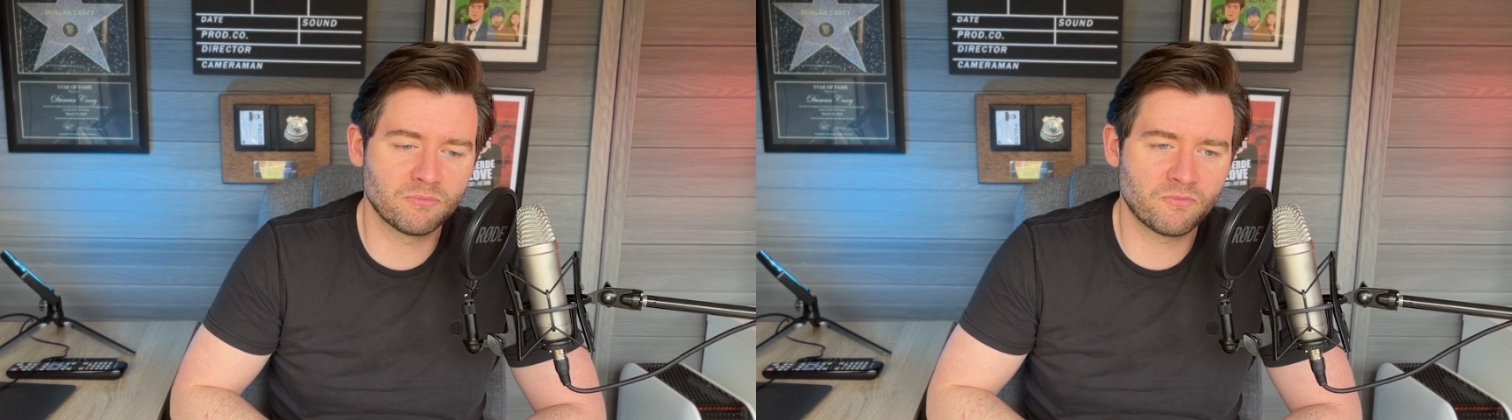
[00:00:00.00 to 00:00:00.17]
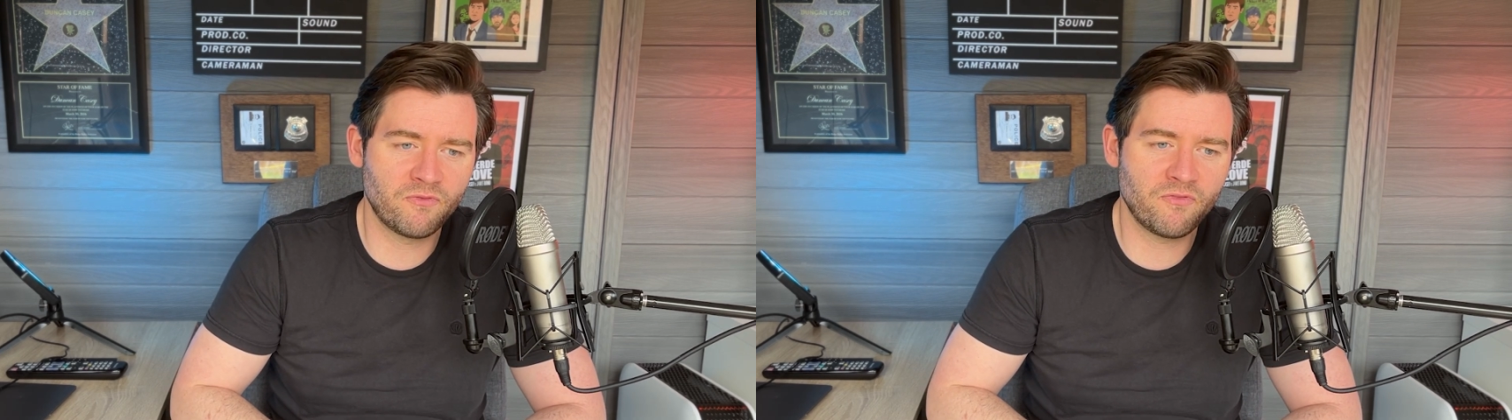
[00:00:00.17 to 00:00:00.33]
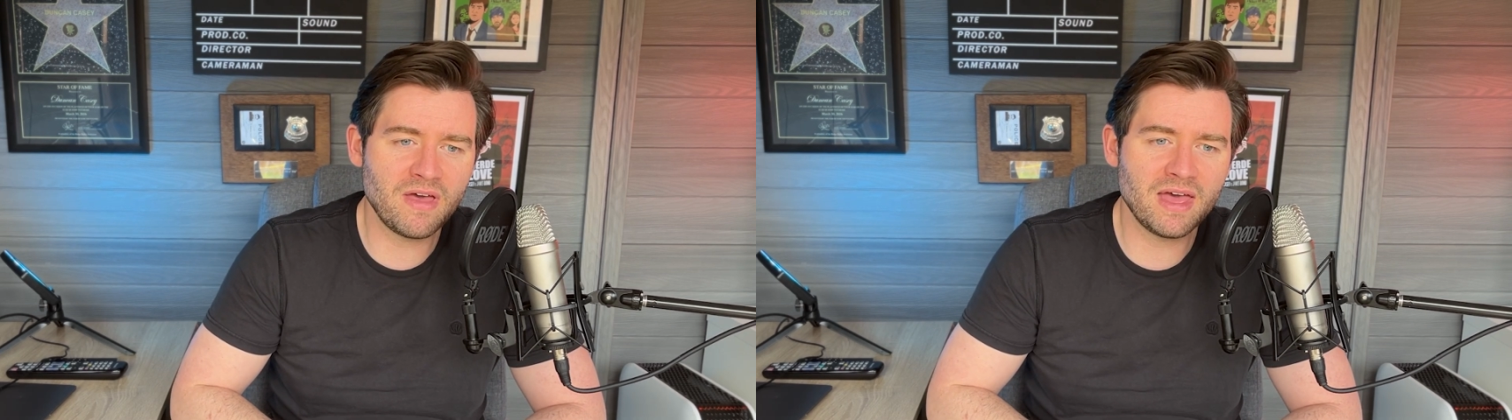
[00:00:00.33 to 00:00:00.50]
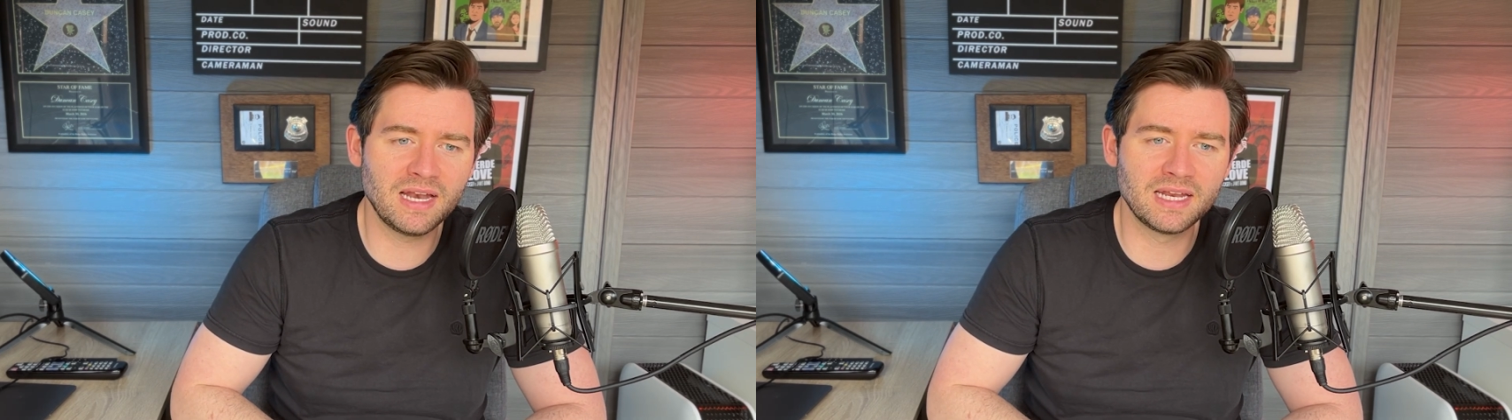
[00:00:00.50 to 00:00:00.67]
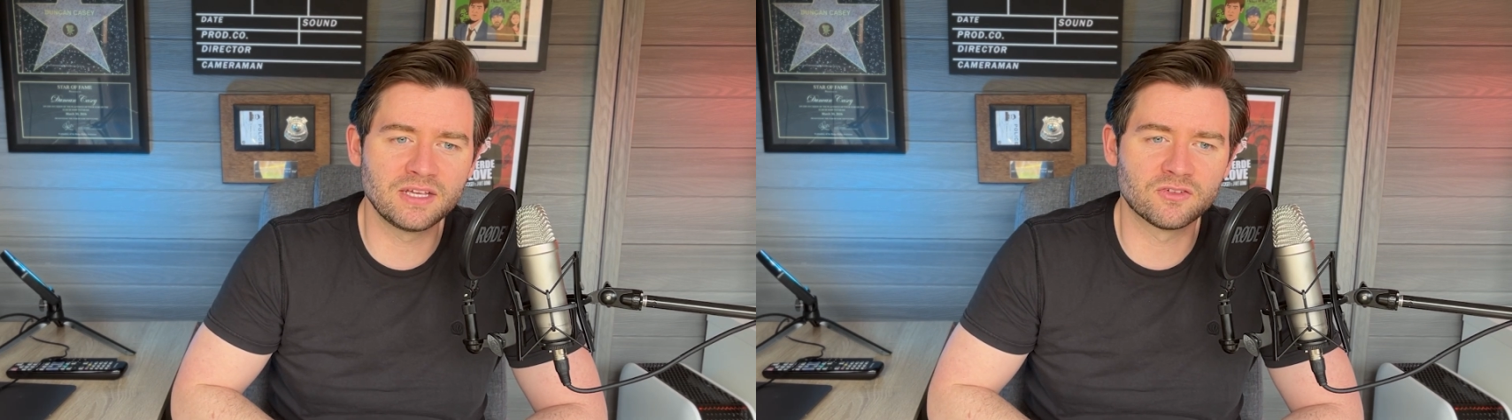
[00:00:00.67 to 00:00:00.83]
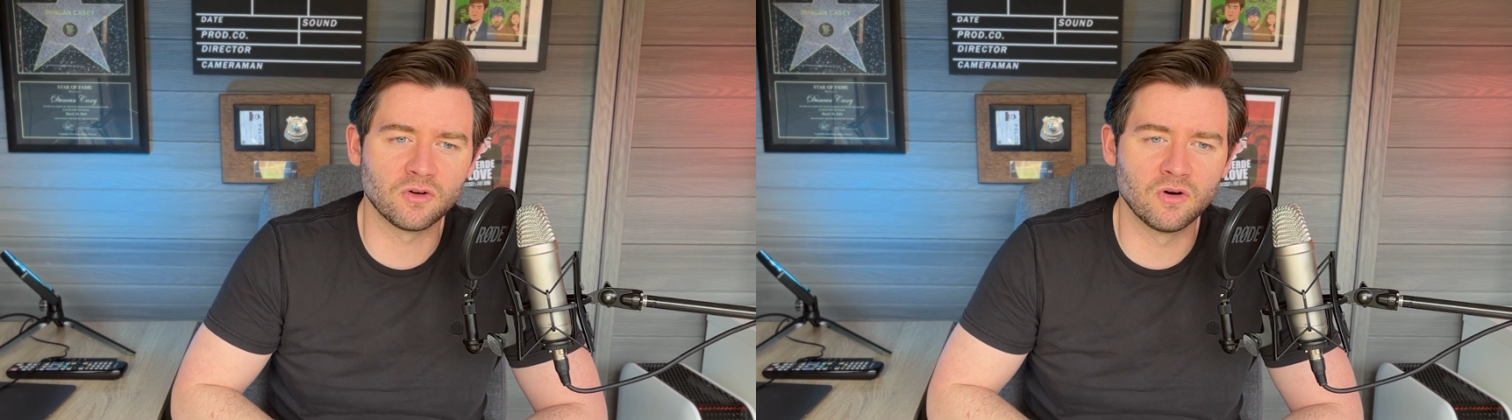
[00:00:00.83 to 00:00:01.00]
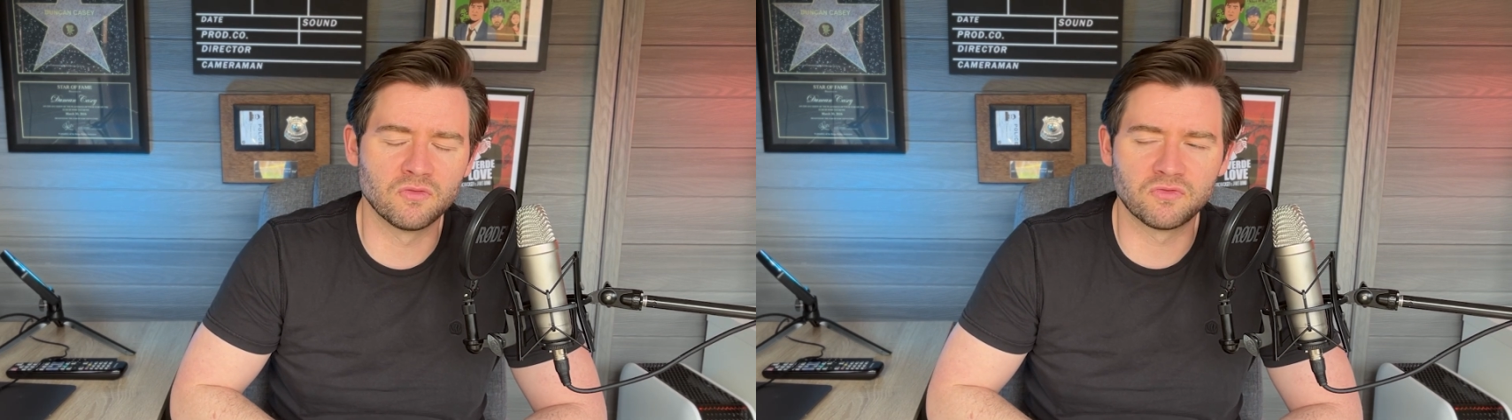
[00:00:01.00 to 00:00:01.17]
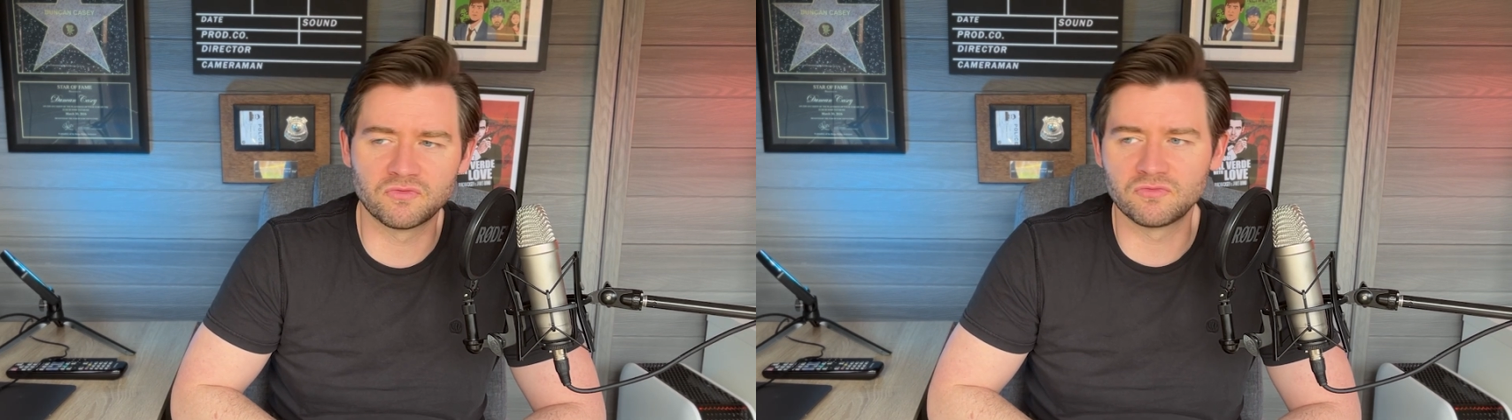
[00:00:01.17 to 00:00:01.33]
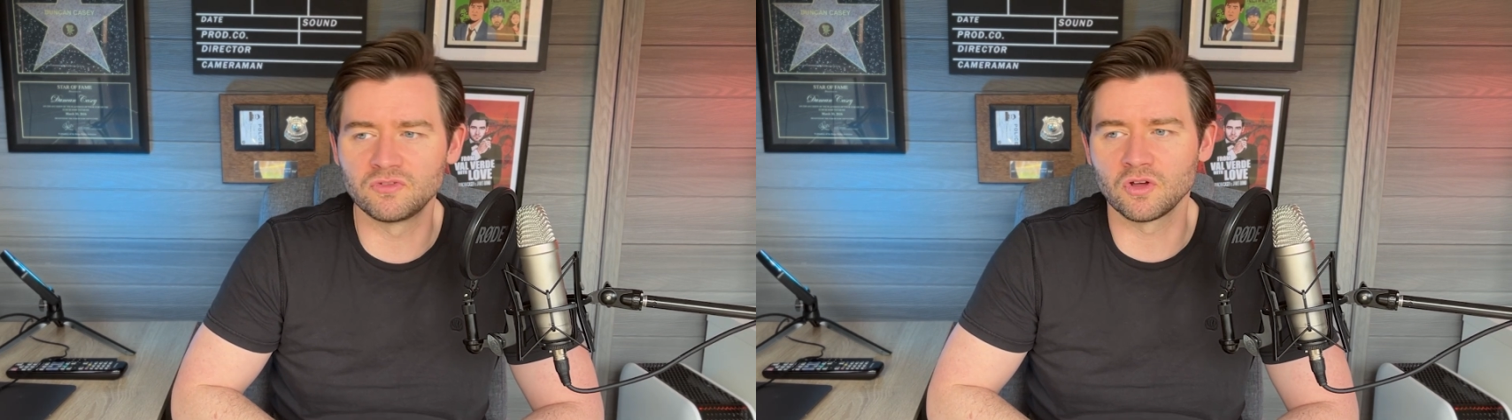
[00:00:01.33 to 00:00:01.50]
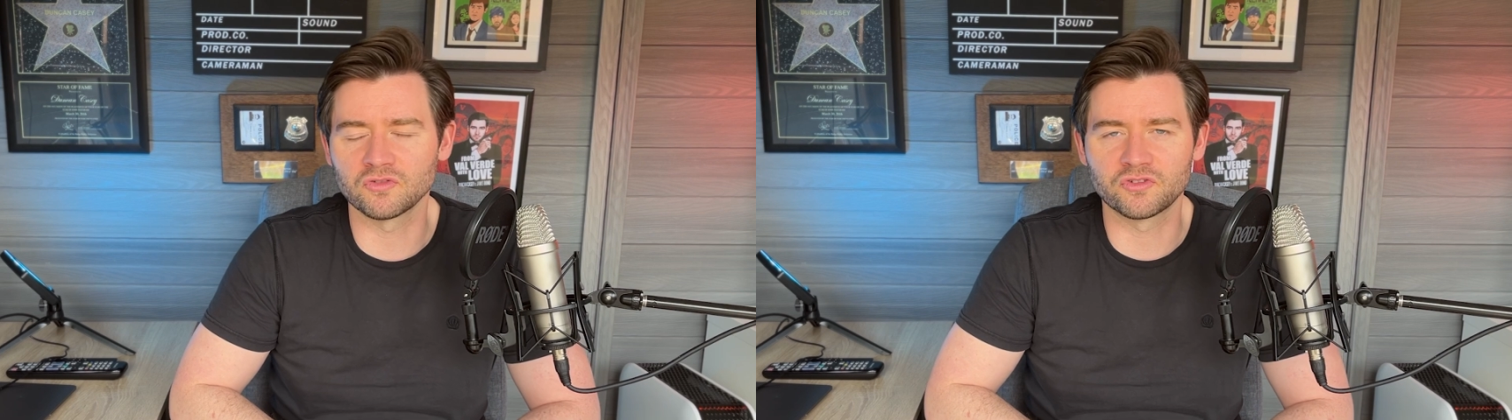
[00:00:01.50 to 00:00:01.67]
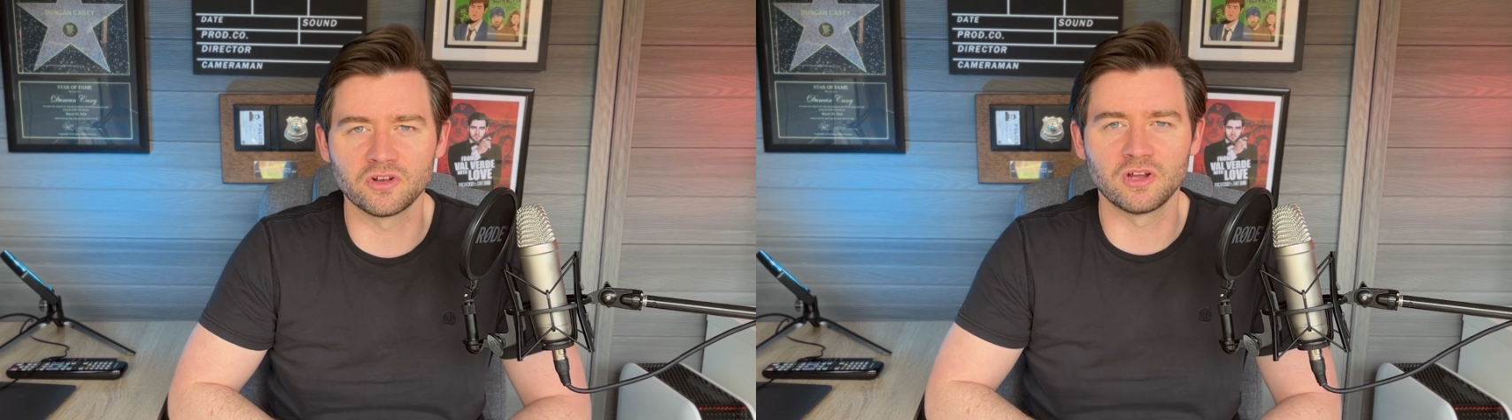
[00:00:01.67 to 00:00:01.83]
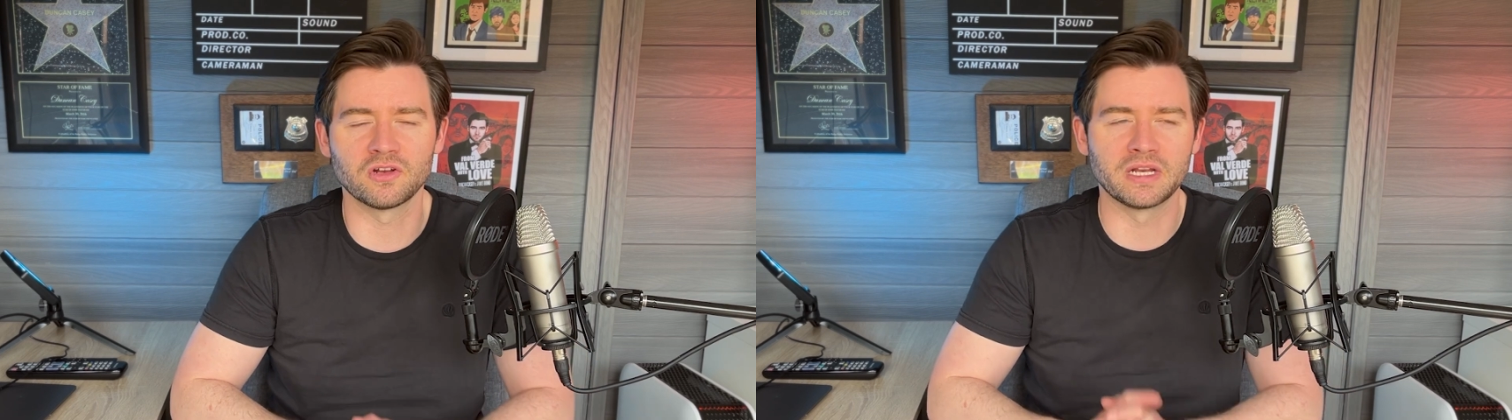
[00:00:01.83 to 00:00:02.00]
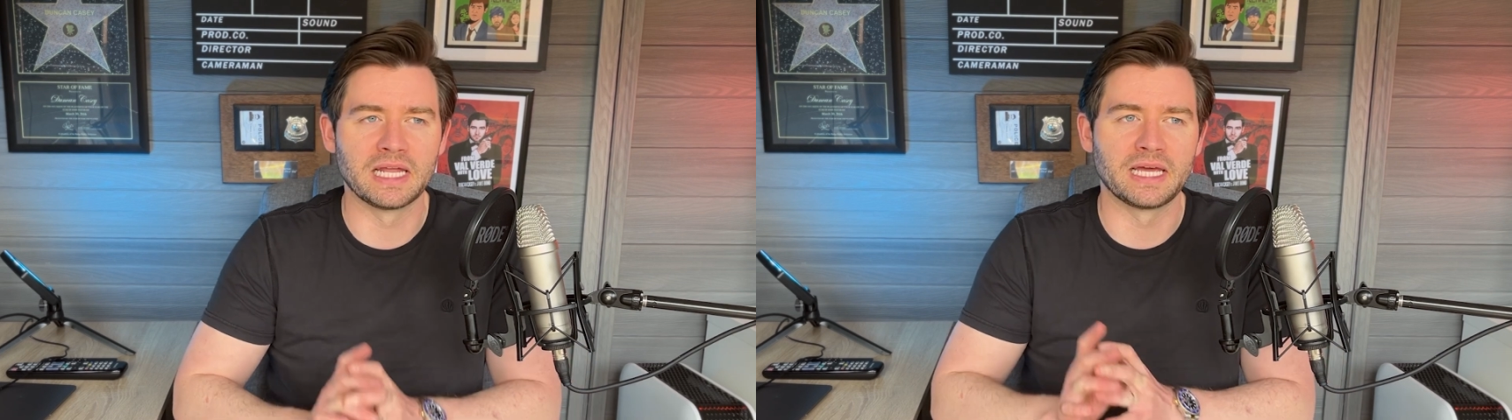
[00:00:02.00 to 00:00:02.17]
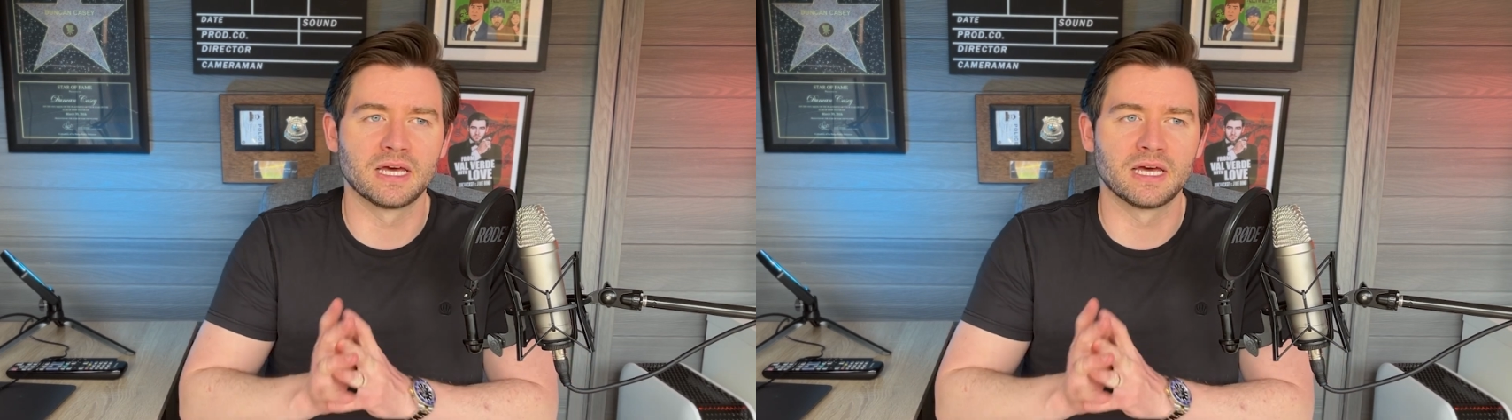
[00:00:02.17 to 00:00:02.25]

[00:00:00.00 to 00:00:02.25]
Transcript: fairly sort of nonchalantly.